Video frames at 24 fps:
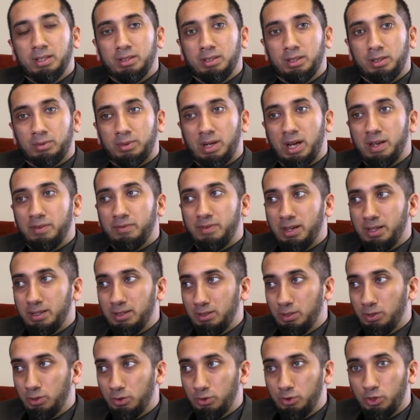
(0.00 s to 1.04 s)
They arrive at,
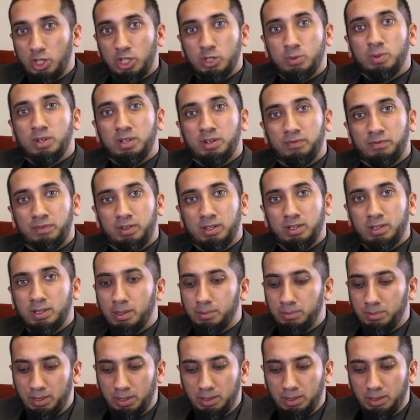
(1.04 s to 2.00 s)
you know, judgment in front of them.